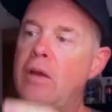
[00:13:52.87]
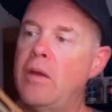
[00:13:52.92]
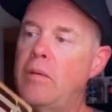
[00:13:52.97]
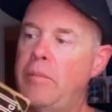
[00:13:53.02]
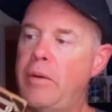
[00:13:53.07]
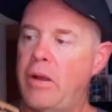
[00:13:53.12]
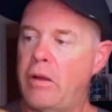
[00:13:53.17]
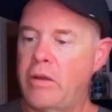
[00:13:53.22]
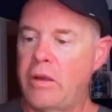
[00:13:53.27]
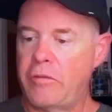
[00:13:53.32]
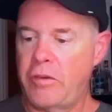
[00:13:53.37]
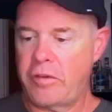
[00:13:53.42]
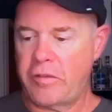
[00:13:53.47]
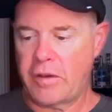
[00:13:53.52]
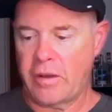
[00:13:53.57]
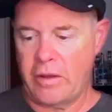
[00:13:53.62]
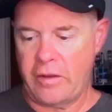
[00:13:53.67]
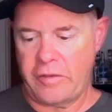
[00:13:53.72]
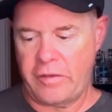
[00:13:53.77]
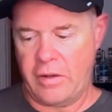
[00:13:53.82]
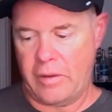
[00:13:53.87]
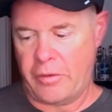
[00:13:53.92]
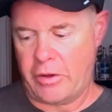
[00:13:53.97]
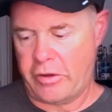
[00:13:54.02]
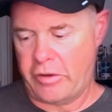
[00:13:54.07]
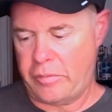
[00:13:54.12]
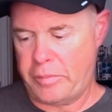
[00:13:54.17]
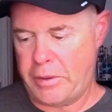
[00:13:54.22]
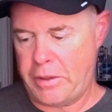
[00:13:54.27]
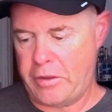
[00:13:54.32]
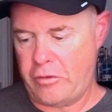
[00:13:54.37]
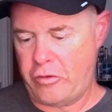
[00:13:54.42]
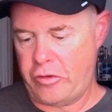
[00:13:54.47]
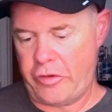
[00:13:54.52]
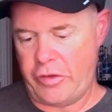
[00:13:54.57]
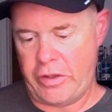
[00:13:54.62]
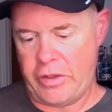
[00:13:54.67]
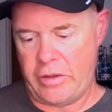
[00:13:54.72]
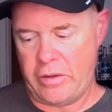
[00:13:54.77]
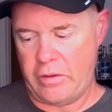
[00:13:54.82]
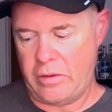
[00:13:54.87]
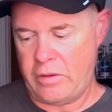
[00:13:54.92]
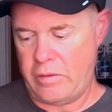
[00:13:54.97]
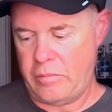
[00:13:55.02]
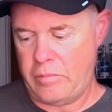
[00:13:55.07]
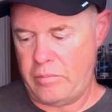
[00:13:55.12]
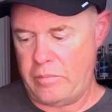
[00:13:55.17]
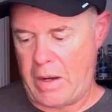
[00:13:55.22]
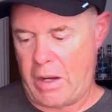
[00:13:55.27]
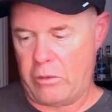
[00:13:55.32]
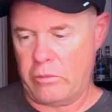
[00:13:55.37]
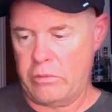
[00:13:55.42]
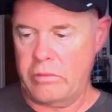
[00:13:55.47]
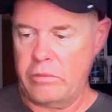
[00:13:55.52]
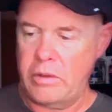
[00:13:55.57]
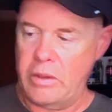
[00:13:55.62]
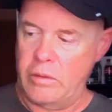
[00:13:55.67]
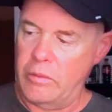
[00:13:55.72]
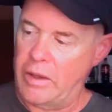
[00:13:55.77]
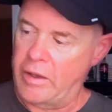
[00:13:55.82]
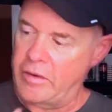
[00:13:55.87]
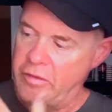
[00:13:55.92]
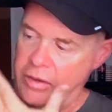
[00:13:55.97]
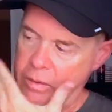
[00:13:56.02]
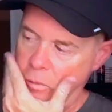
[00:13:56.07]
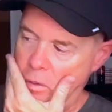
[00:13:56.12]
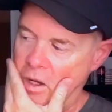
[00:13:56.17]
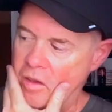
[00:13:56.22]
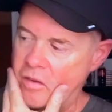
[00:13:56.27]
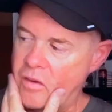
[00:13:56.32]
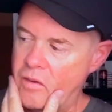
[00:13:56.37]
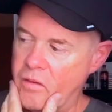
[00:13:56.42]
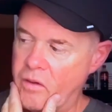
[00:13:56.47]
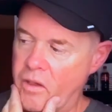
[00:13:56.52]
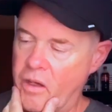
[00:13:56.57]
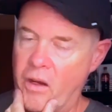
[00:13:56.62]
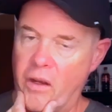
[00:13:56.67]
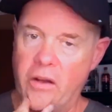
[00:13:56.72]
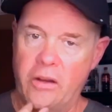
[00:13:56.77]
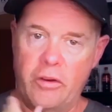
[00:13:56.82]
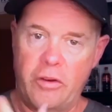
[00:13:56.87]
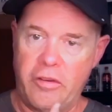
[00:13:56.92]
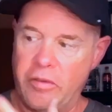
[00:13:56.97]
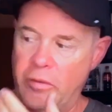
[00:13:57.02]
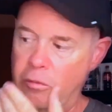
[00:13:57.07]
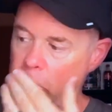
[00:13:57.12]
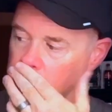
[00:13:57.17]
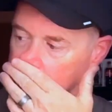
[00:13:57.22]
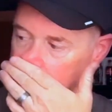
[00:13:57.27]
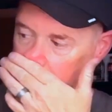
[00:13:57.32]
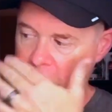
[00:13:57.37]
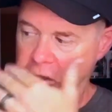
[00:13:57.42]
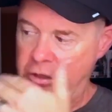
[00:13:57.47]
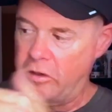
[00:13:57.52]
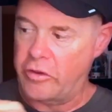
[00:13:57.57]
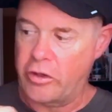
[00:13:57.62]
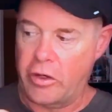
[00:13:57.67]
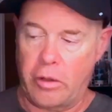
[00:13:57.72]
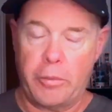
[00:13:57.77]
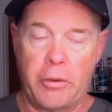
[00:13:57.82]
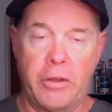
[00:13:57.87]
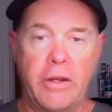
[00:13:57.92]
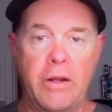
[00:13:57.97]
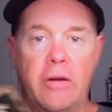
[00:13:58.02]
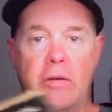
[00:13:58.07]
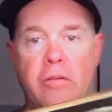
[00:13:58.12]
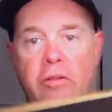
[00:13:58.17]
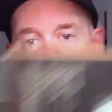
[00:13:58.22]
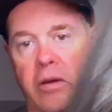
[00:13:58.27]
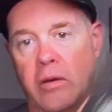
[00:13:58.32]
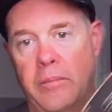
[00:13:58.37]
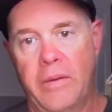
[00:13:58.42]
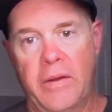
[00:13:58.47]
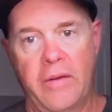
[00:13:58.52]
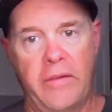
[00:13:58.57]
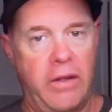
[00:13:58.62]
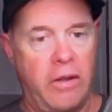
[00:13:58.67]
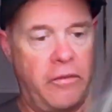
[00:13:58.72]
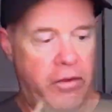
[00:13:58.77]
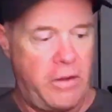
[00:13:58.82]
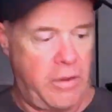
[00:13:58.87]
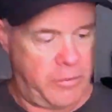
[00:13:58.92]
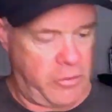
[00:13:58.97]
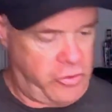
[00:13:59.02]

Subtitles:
But I'll give this a listen. I've always been interested in Mountain and Leslie West. I know he's a really good guitar player, so I have to give him a